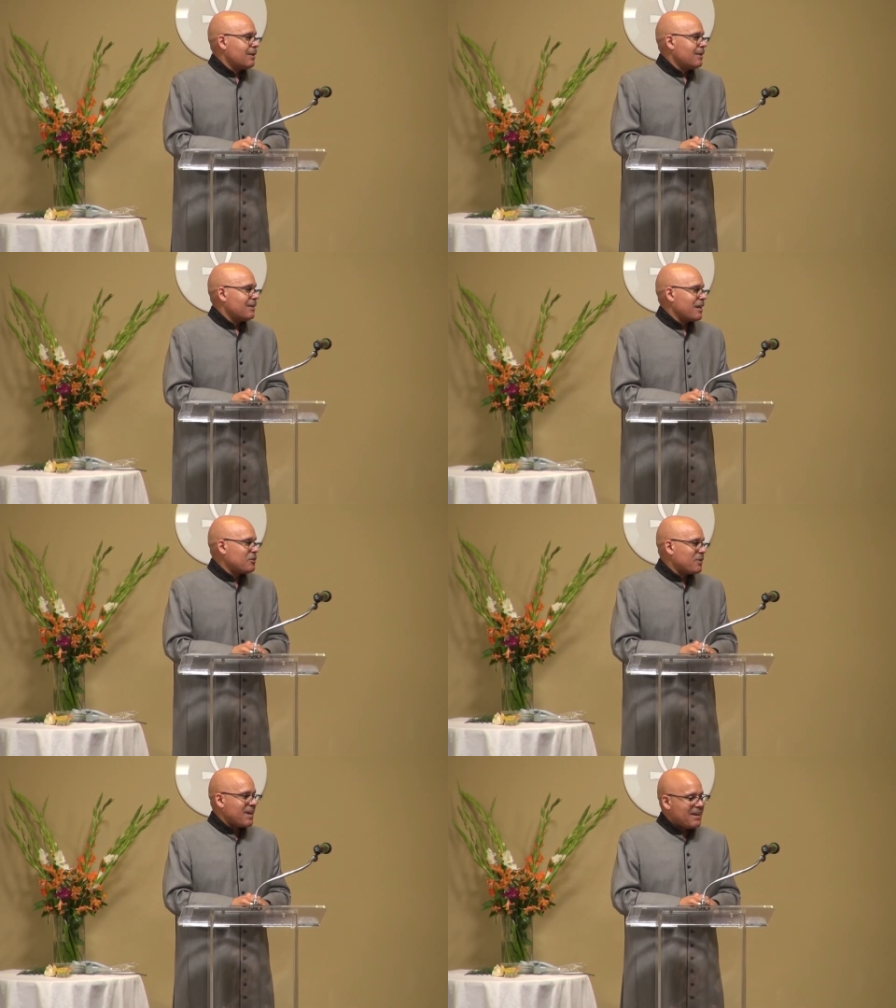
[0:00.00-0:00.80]
that you
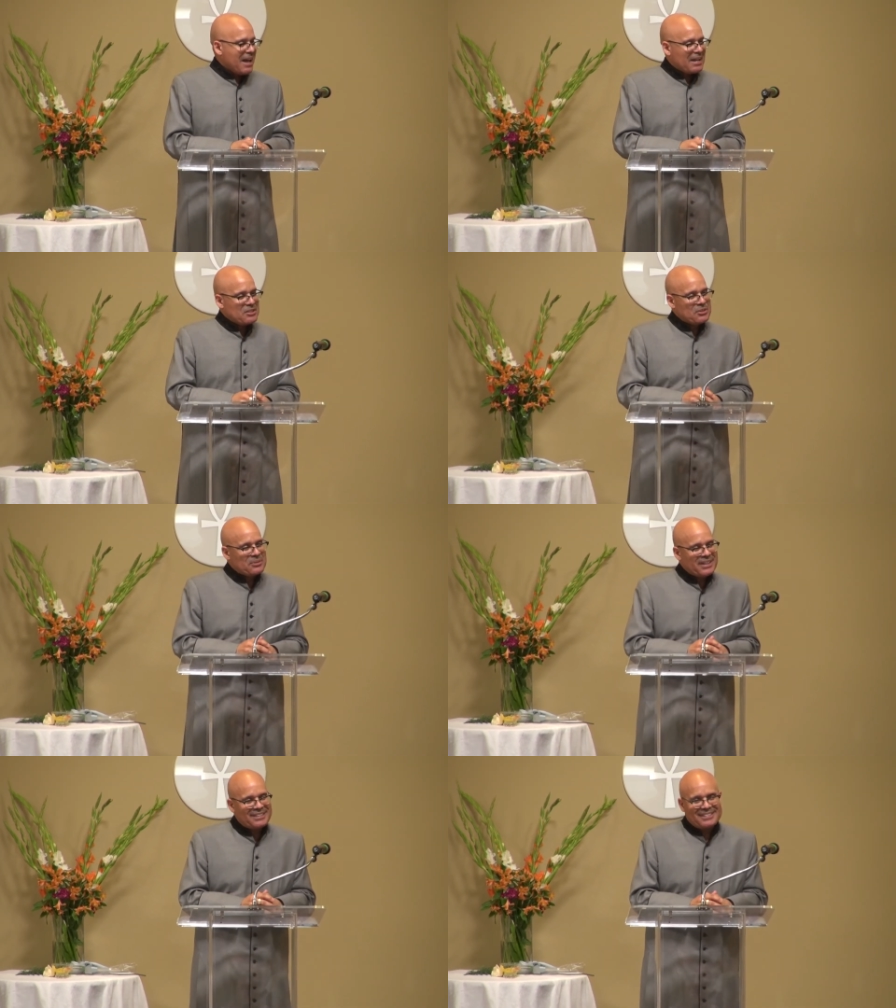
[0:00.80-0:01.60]
cannot do
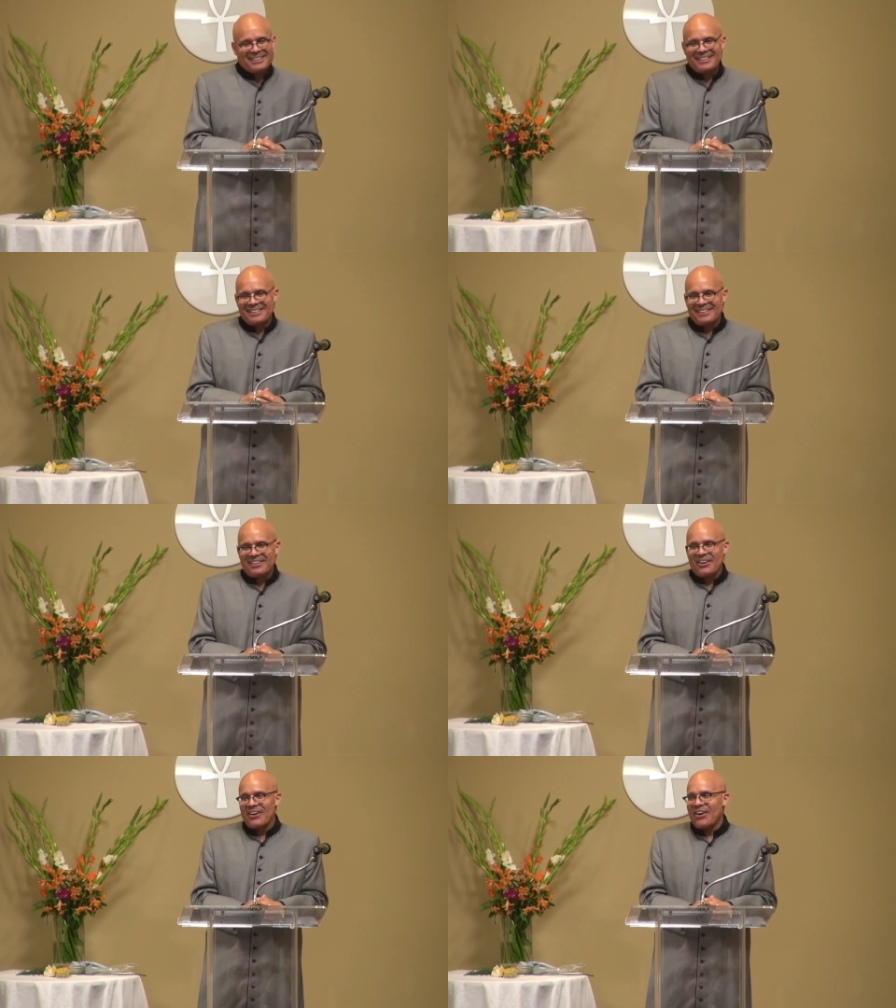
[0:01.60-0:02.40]
it
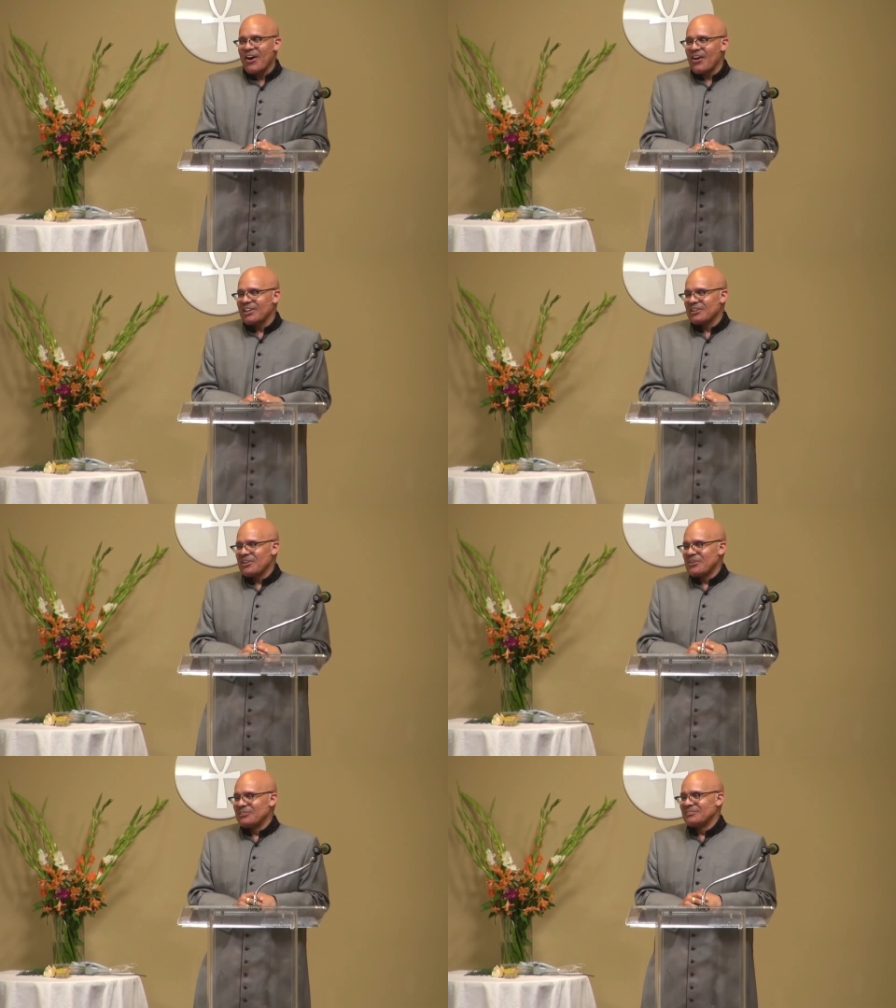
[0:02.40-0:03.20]
all
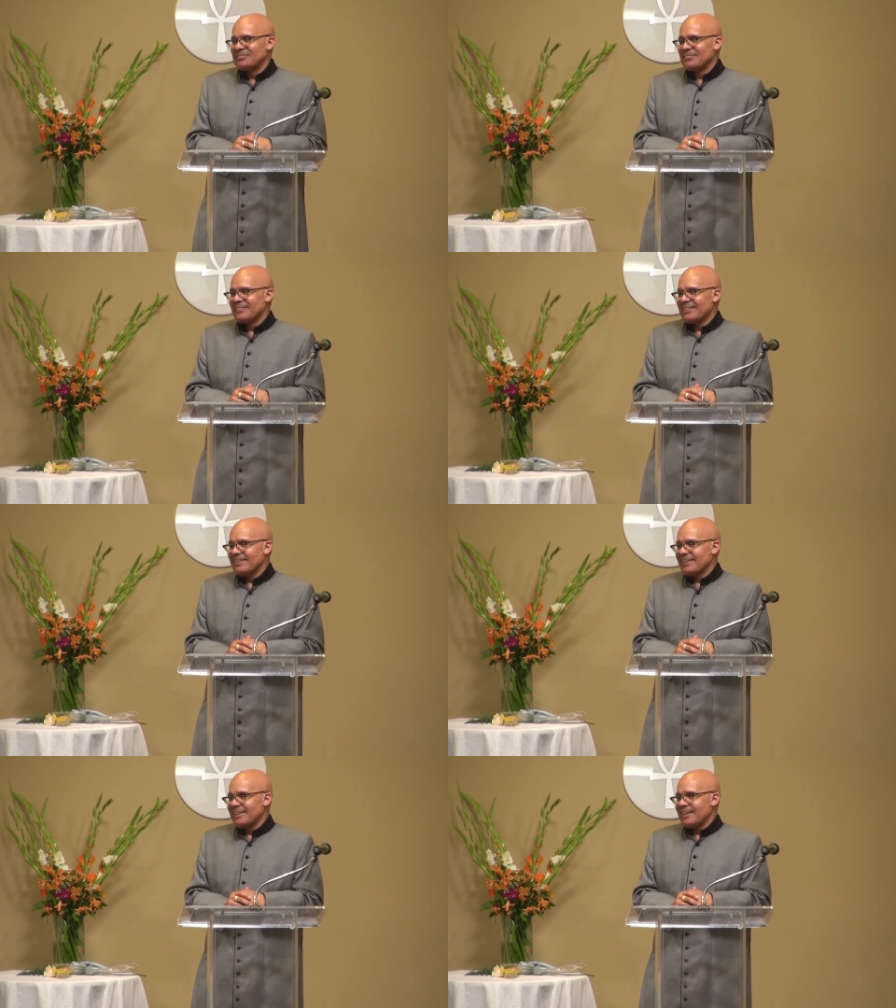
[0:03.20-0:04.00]
alone.
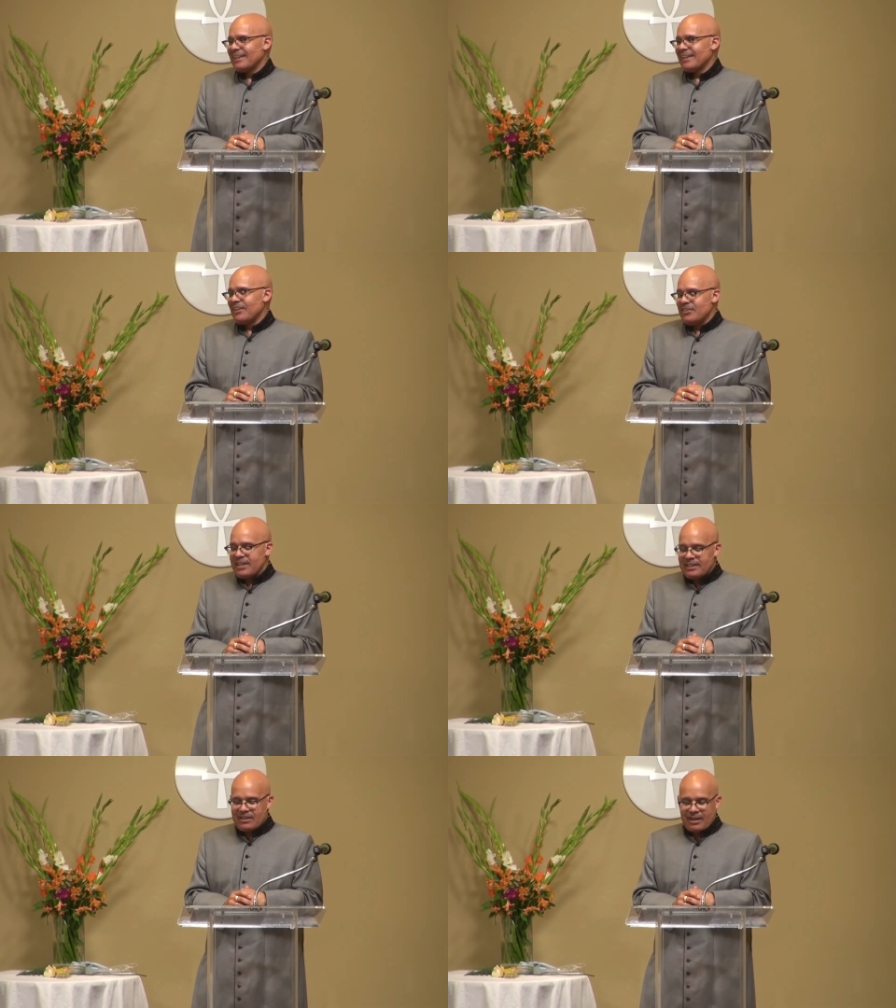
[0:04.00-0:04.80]
You
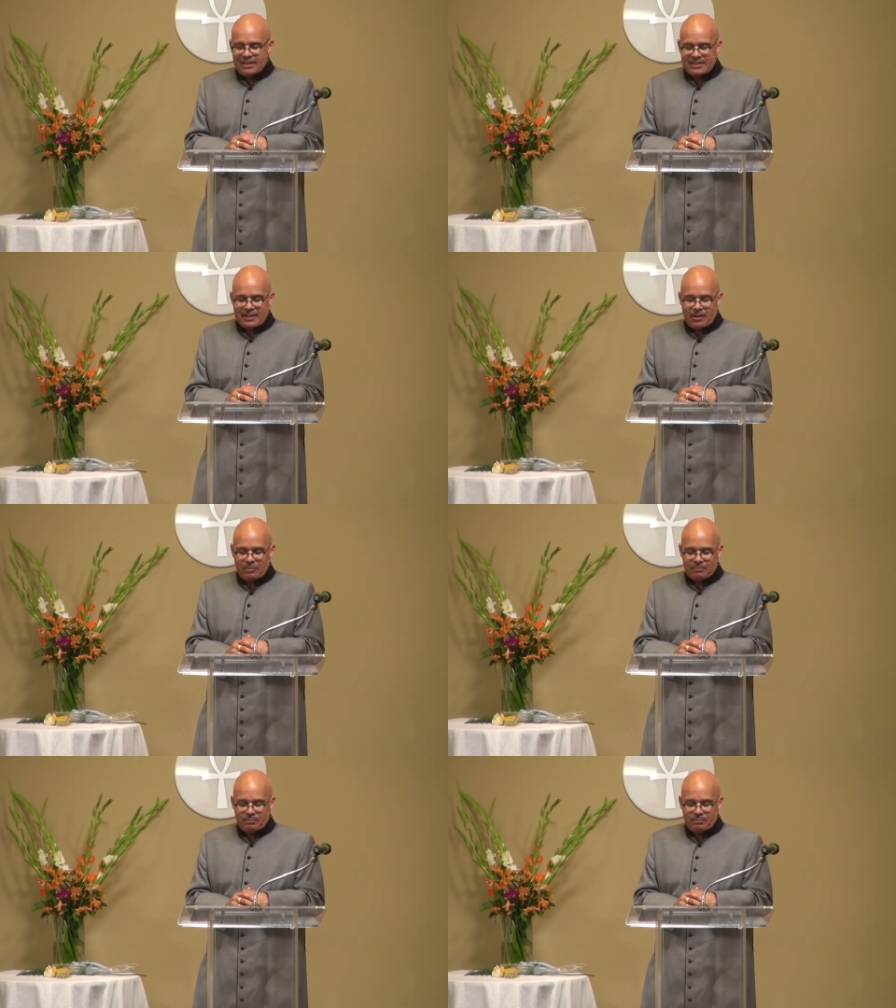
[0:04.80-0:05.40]
need God's help.